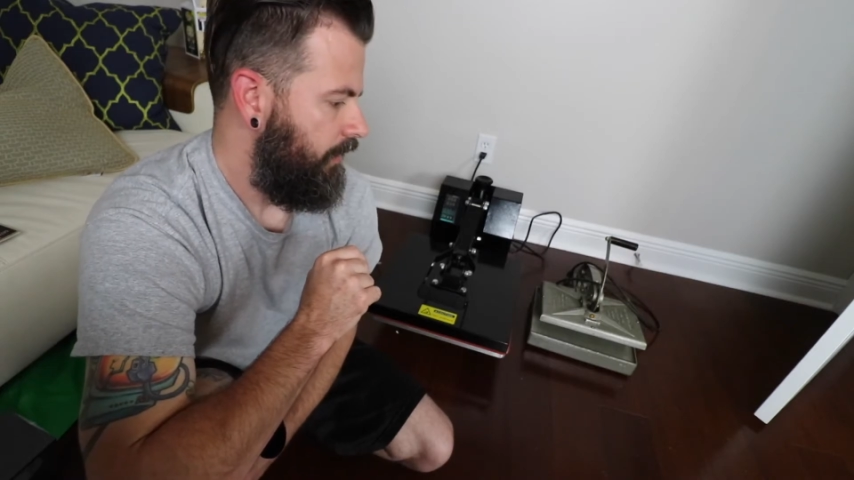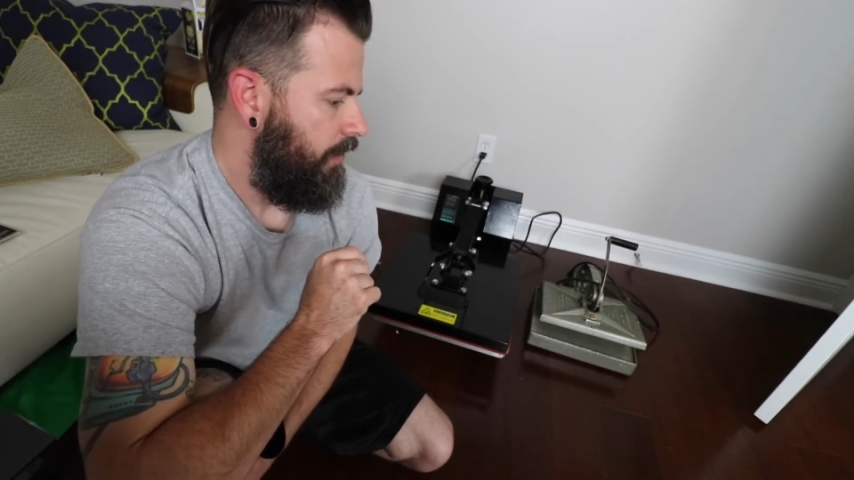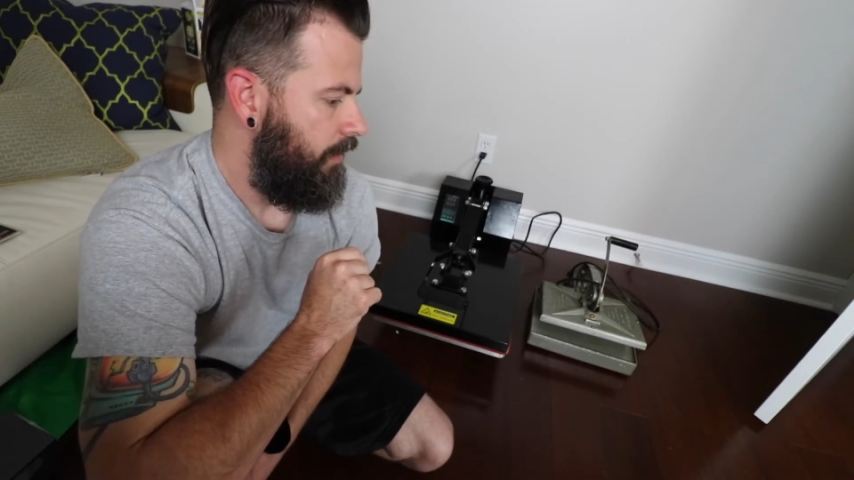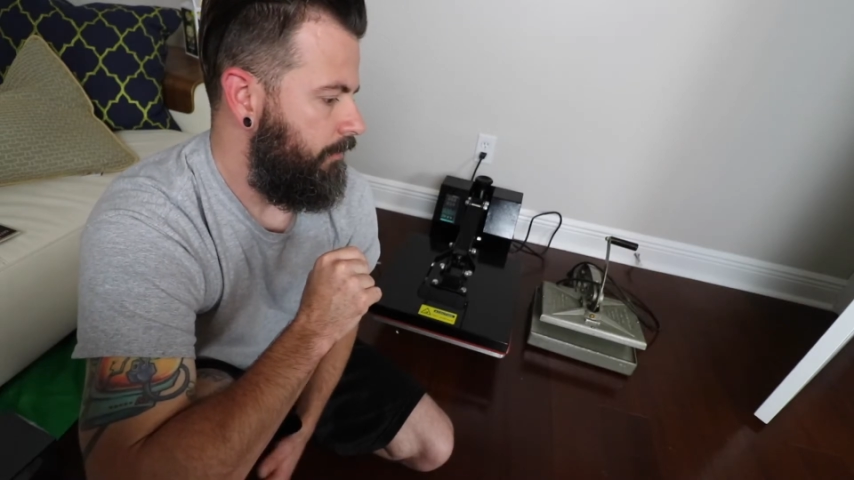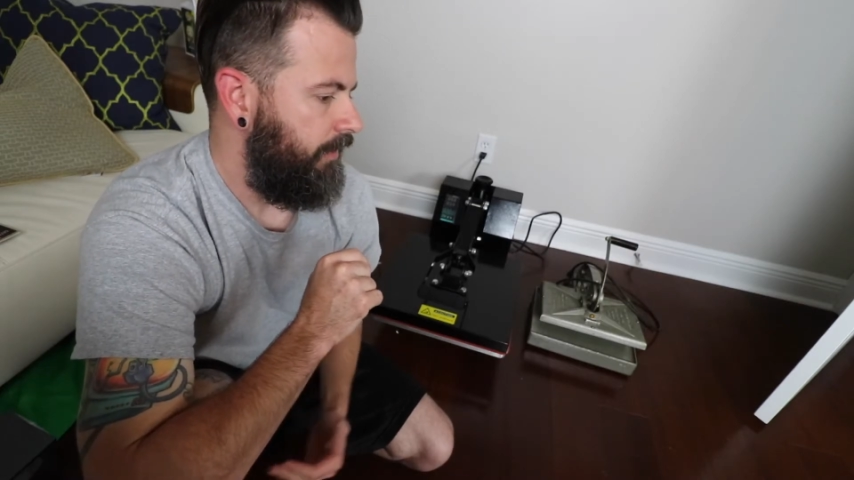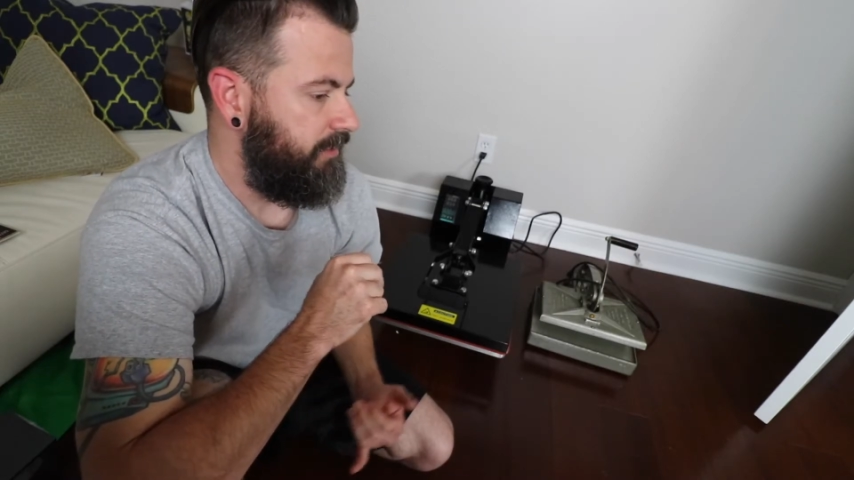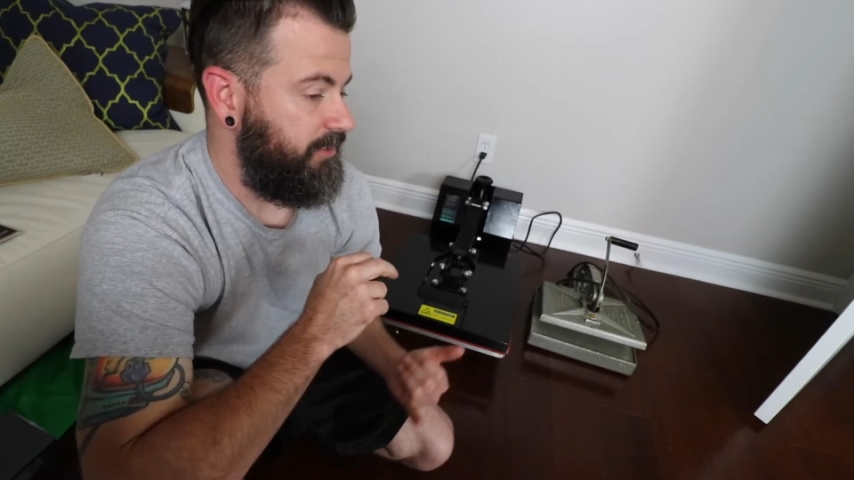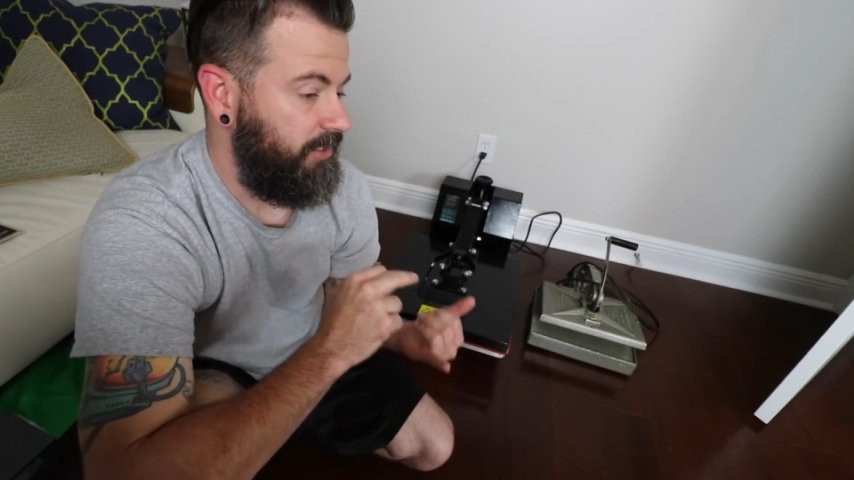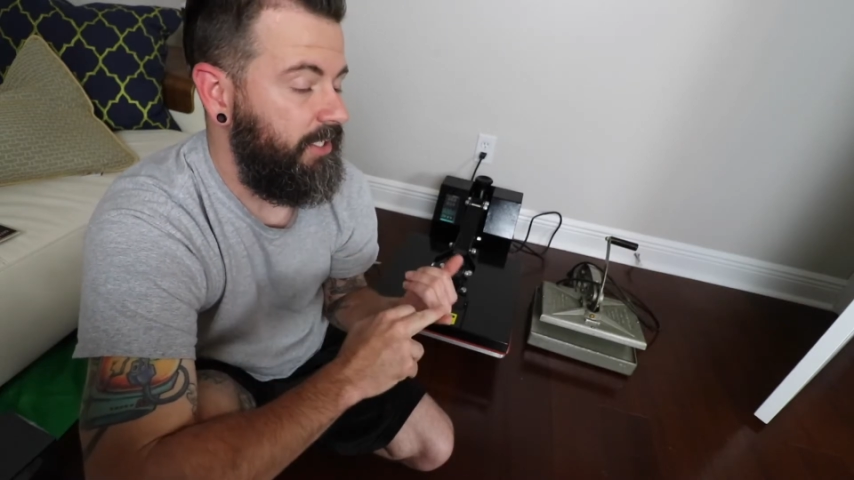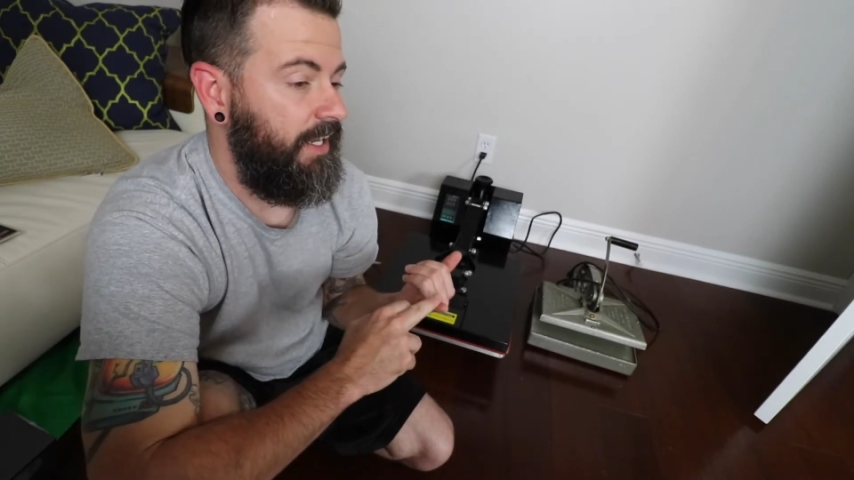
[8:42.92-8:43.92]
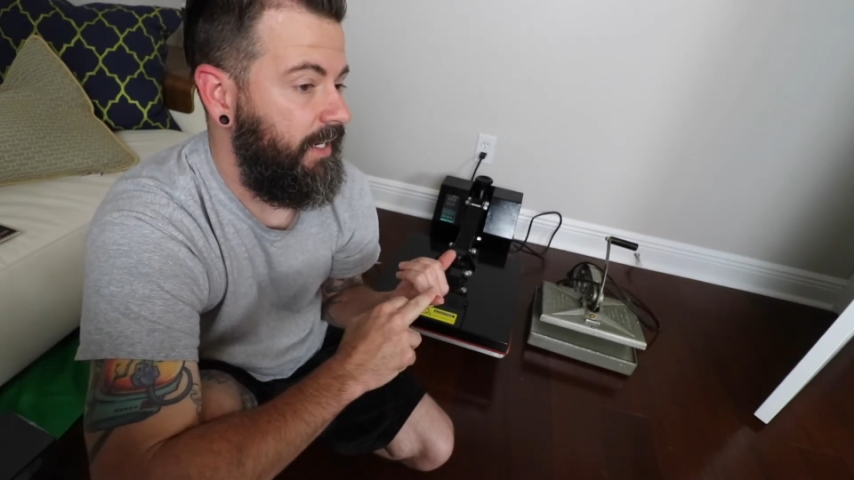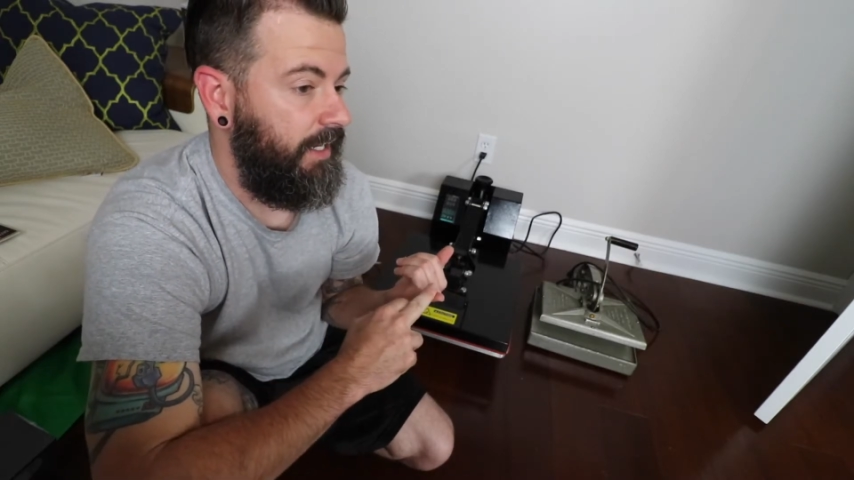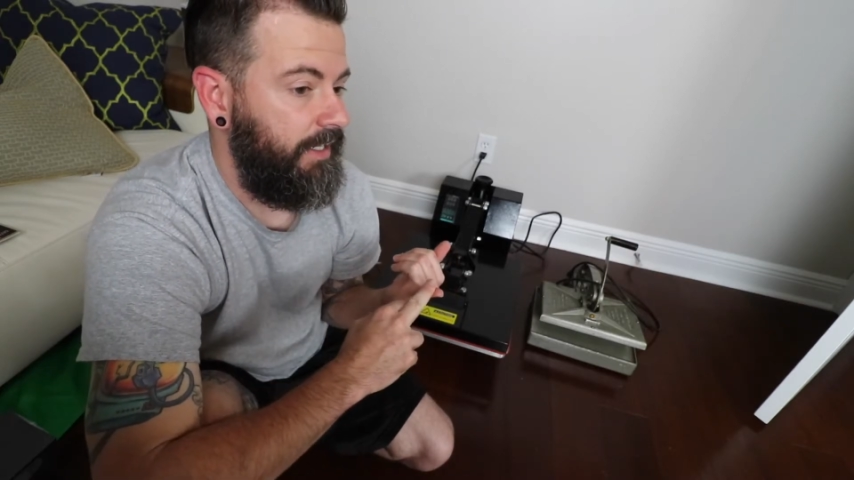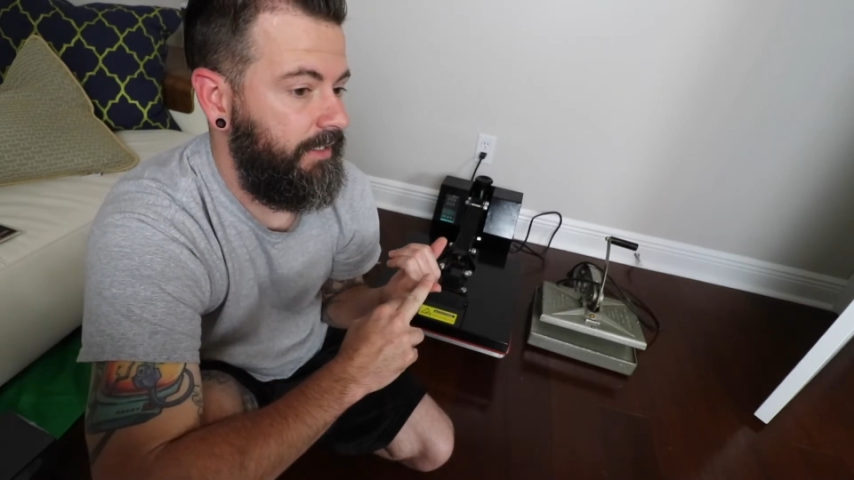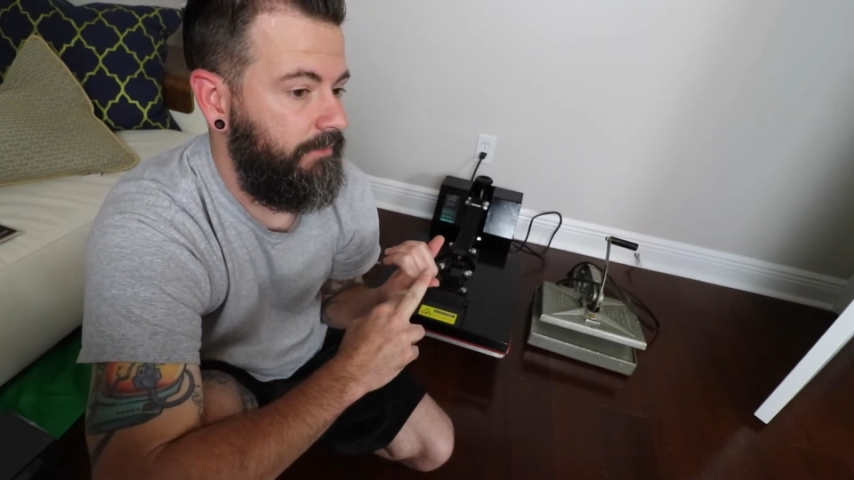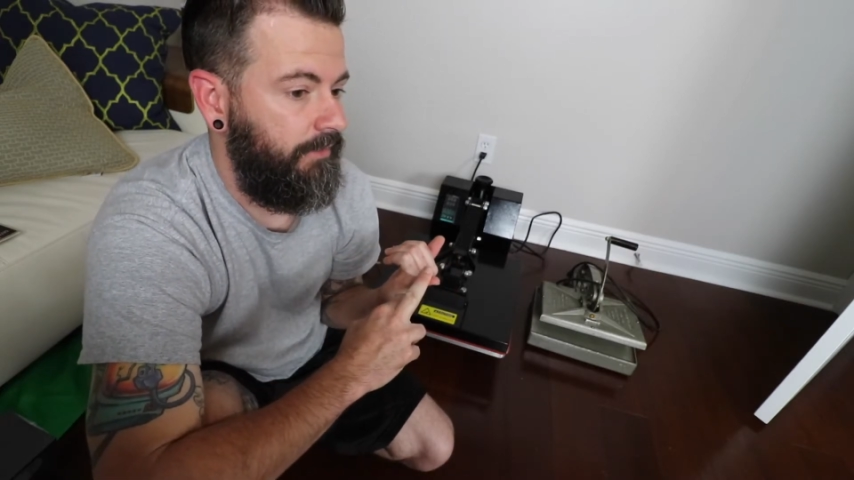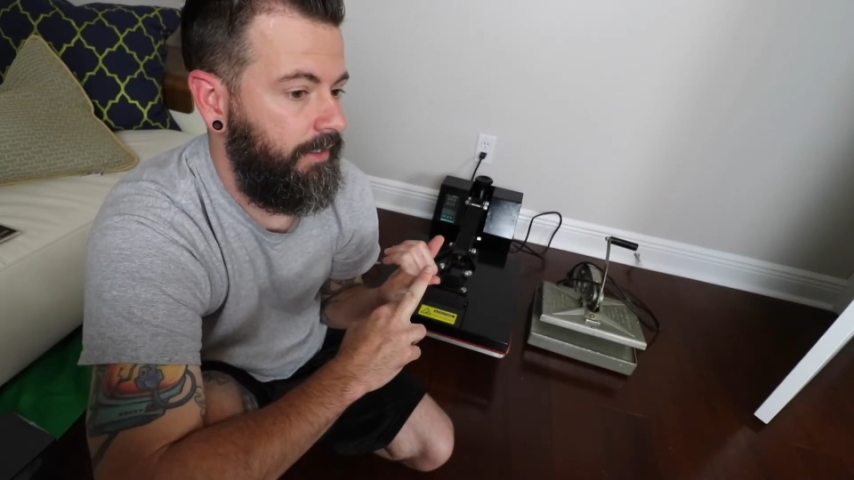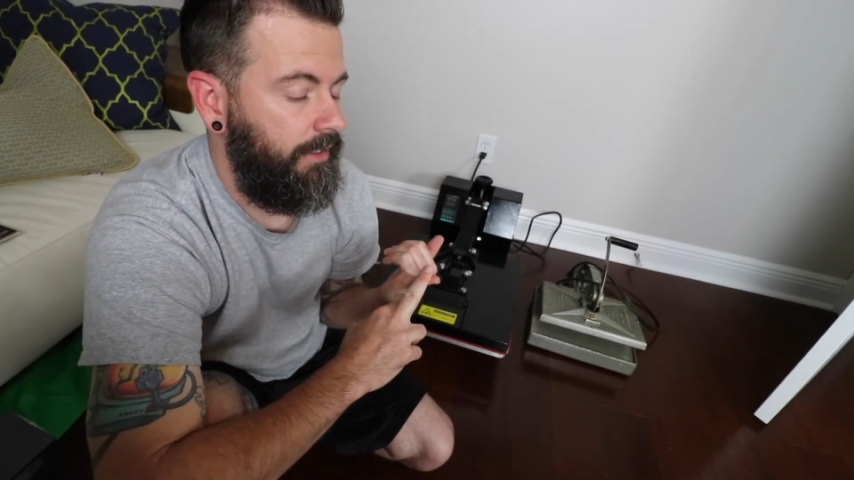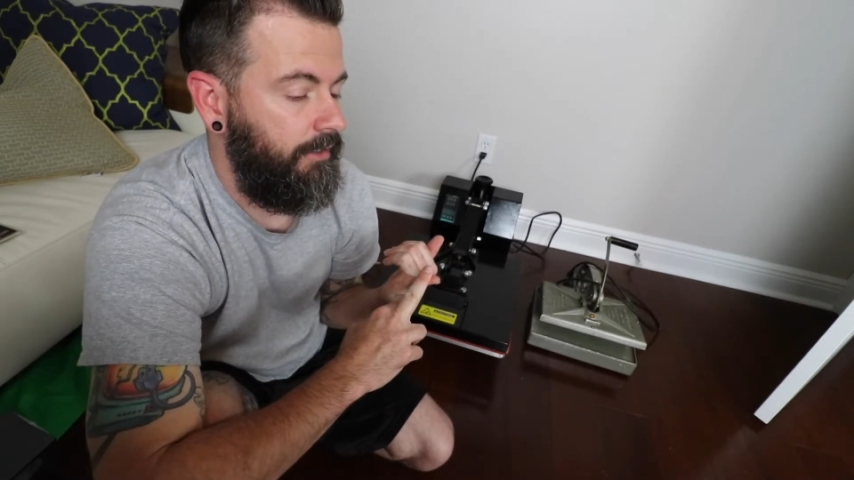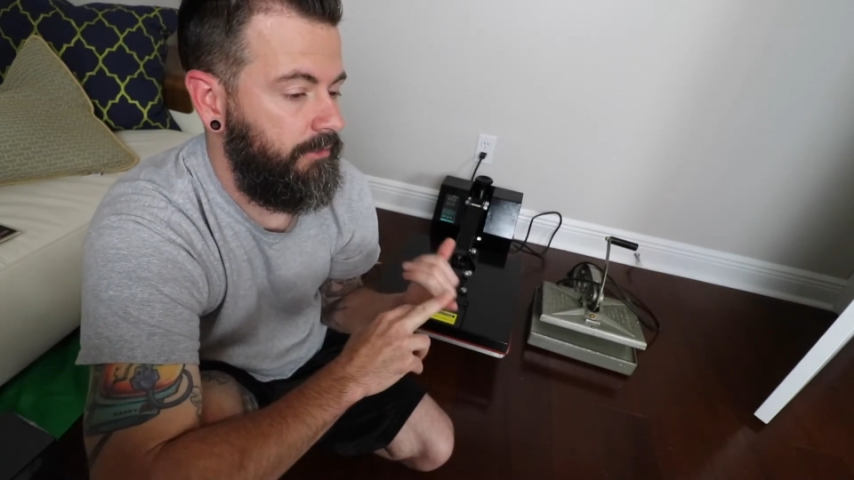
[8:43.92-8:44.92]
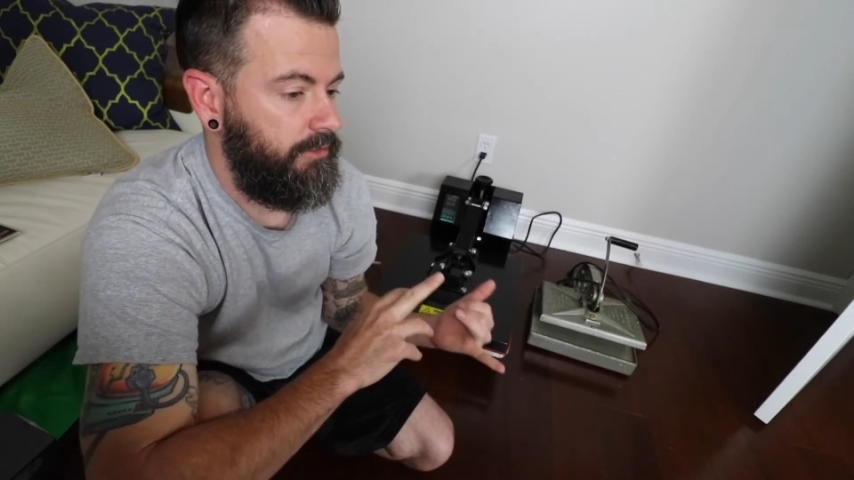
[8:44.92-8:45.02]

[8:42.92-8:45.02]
it's Sunday night right now,